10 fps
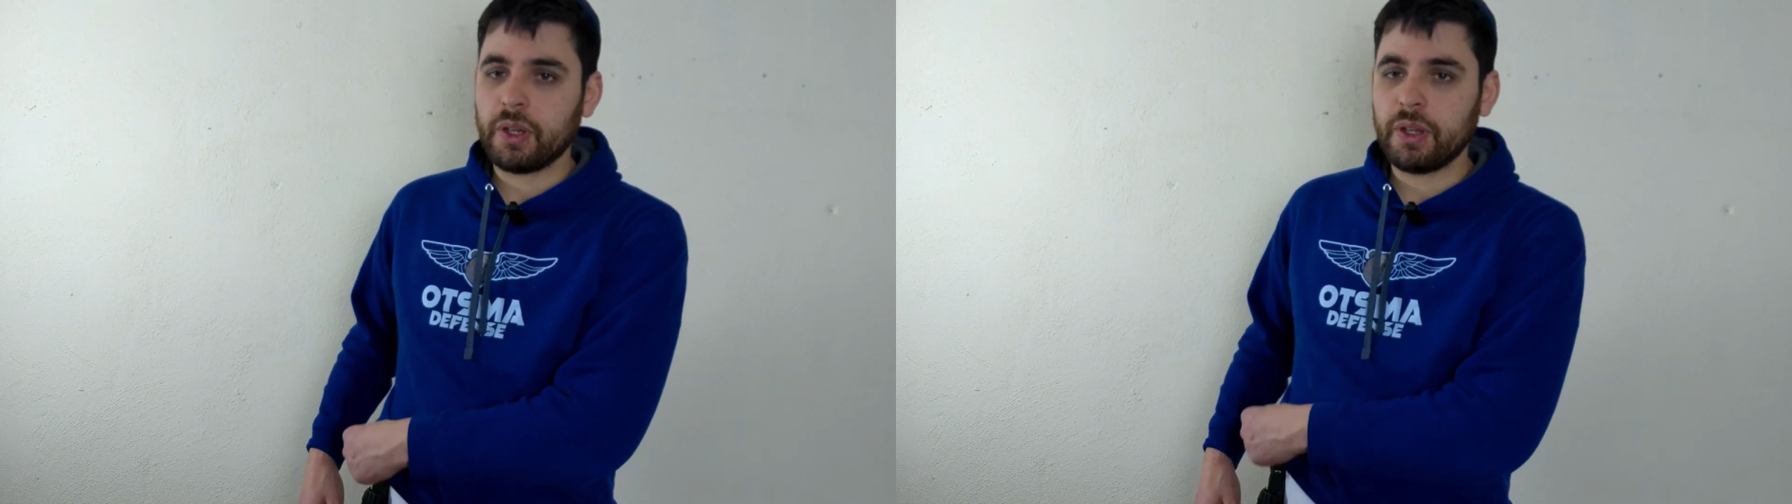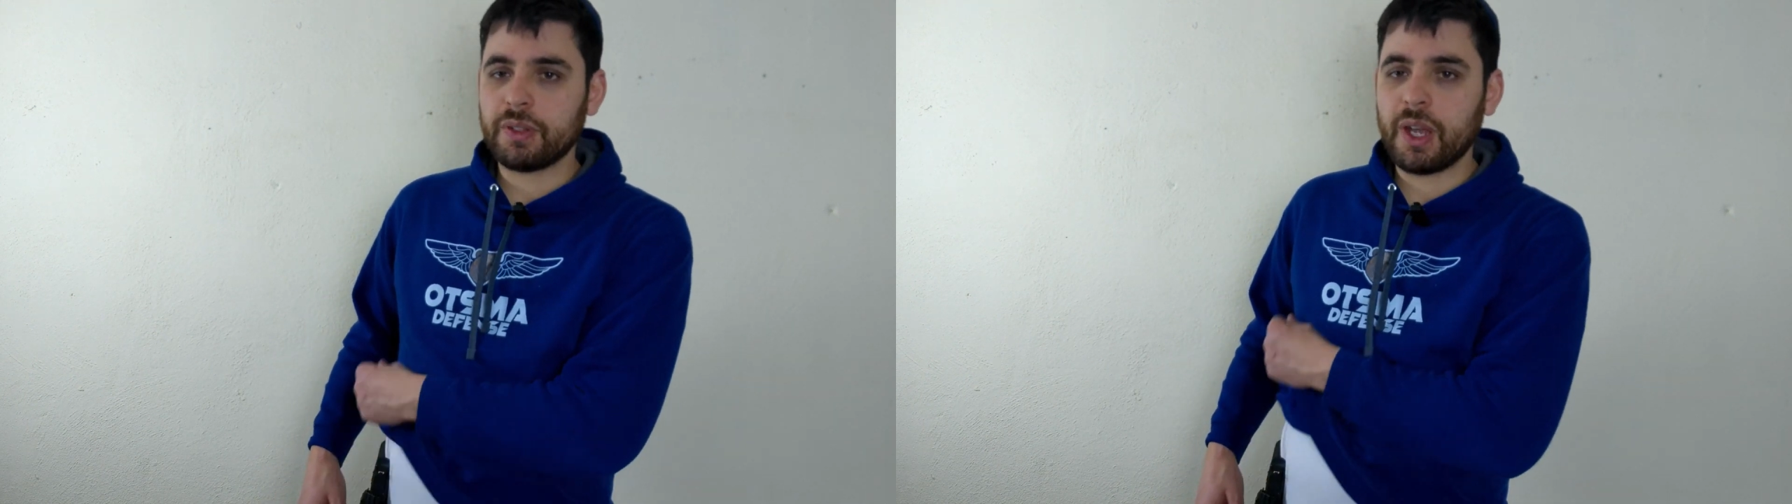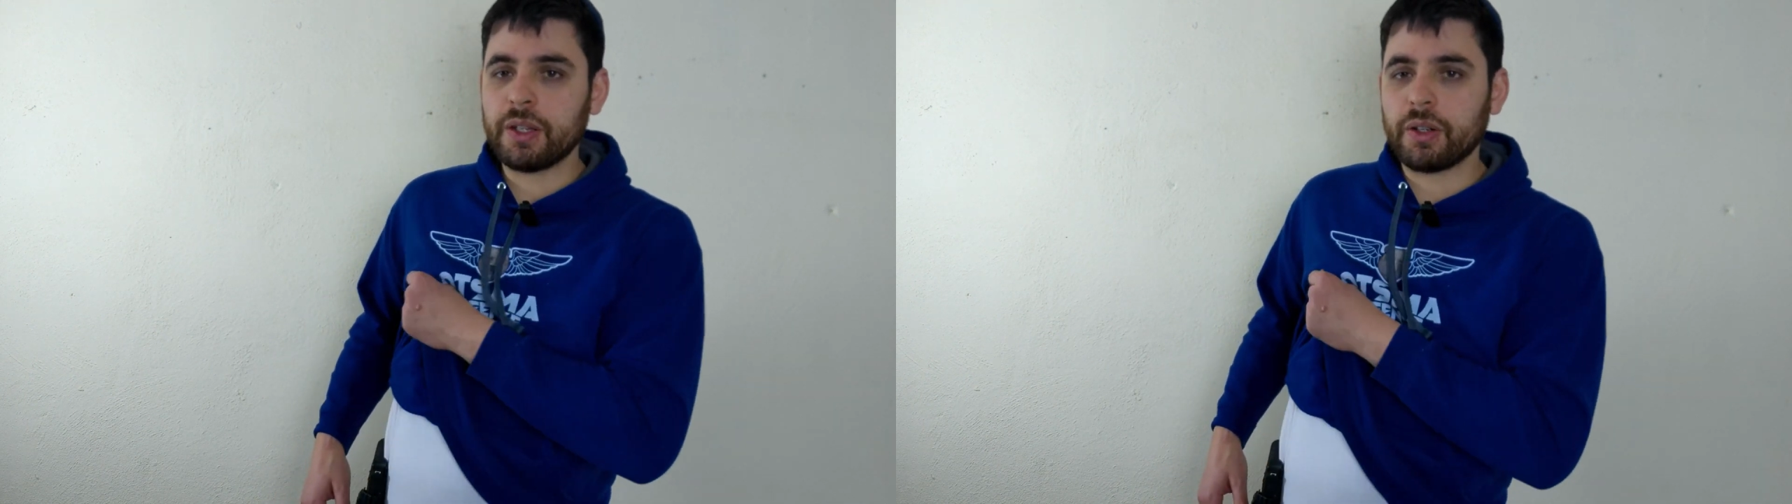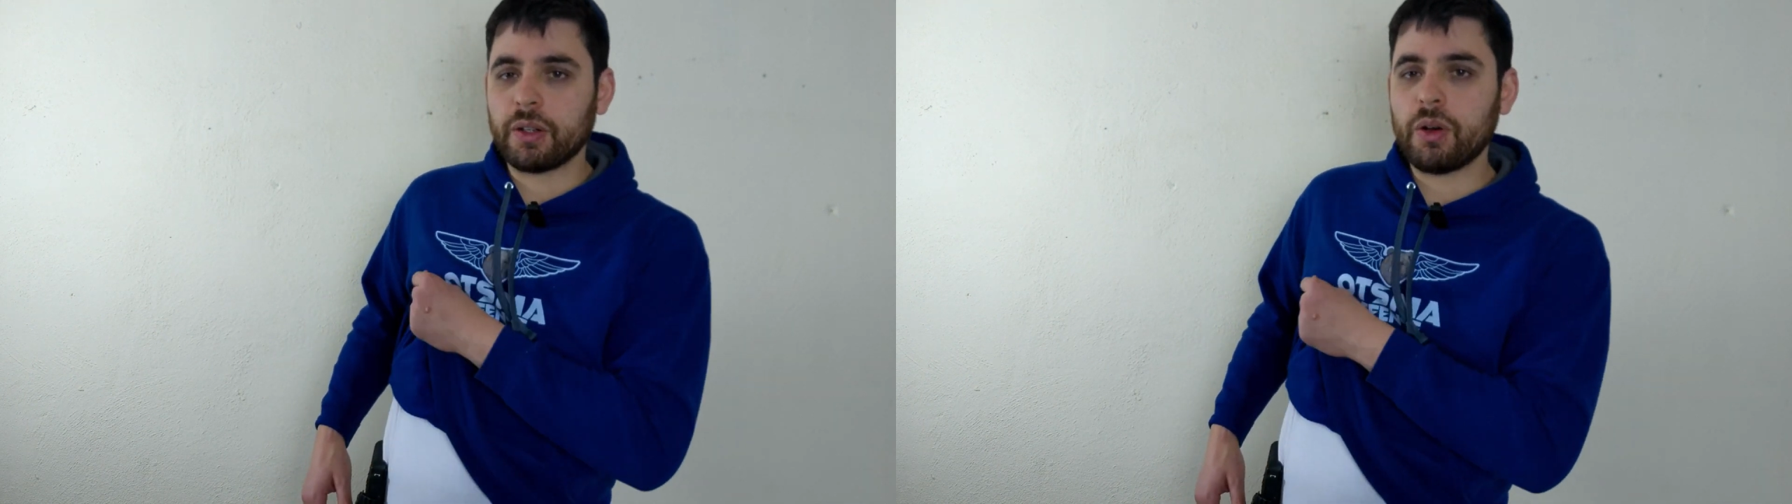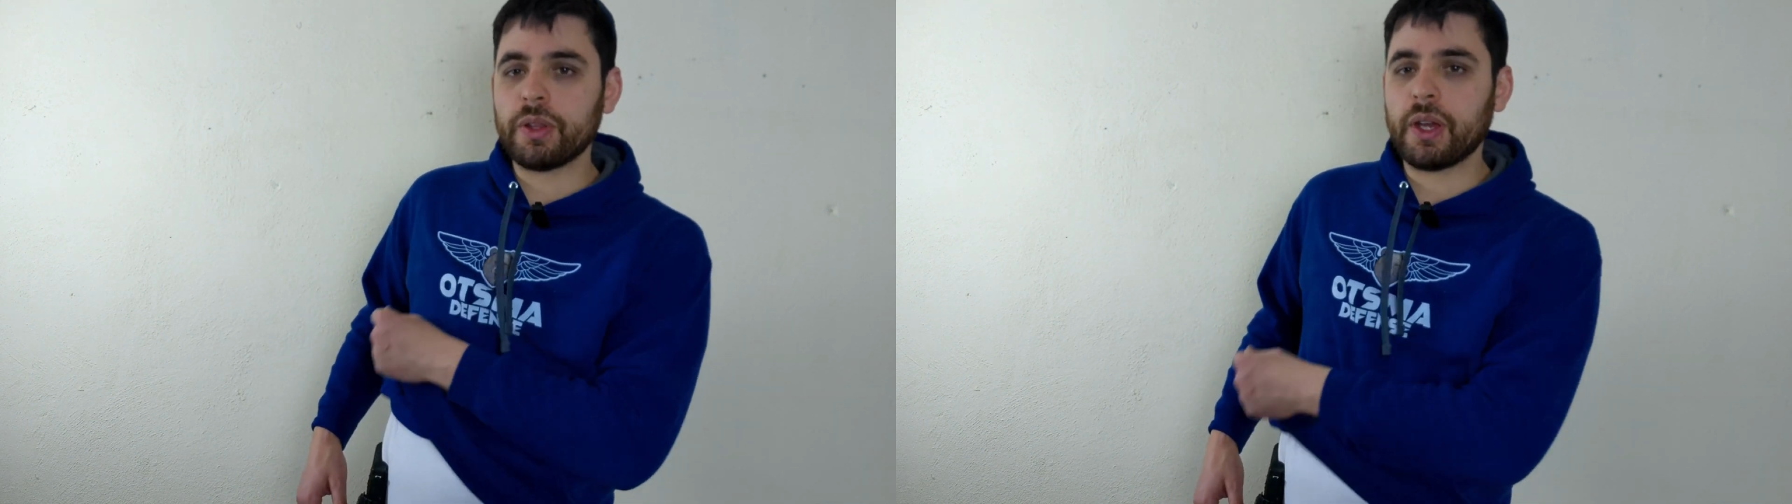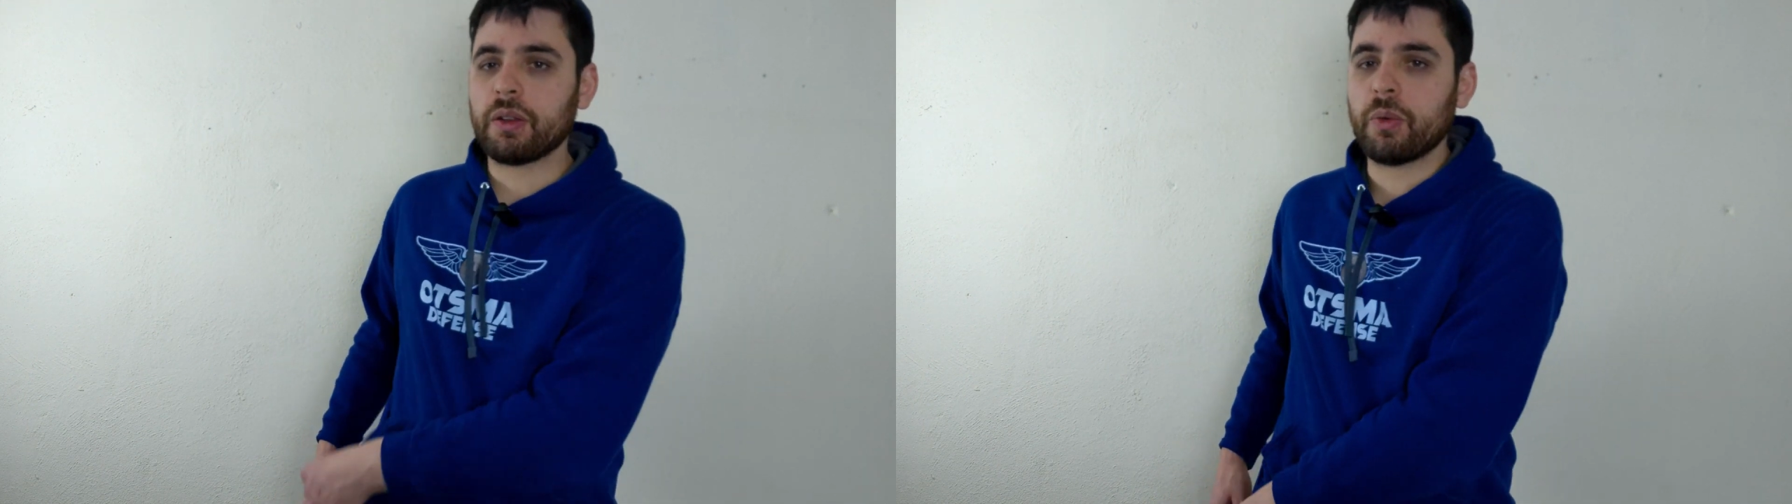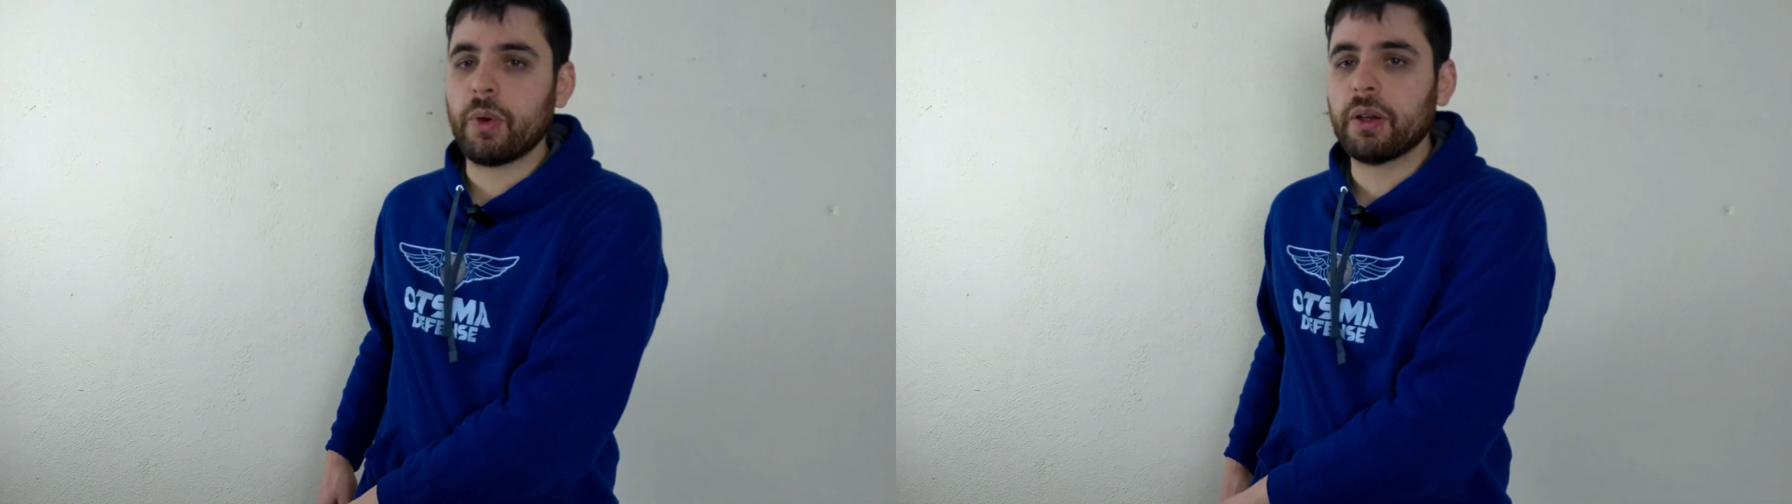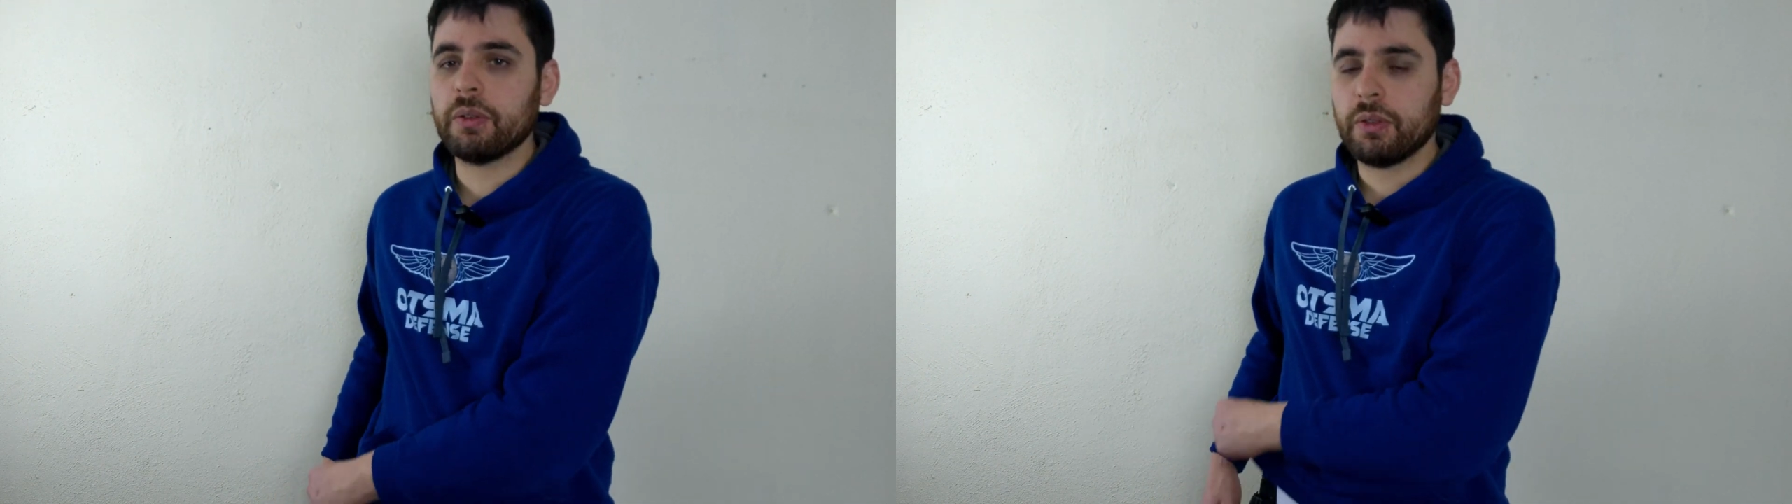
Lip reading: is getting your clothing out of the way.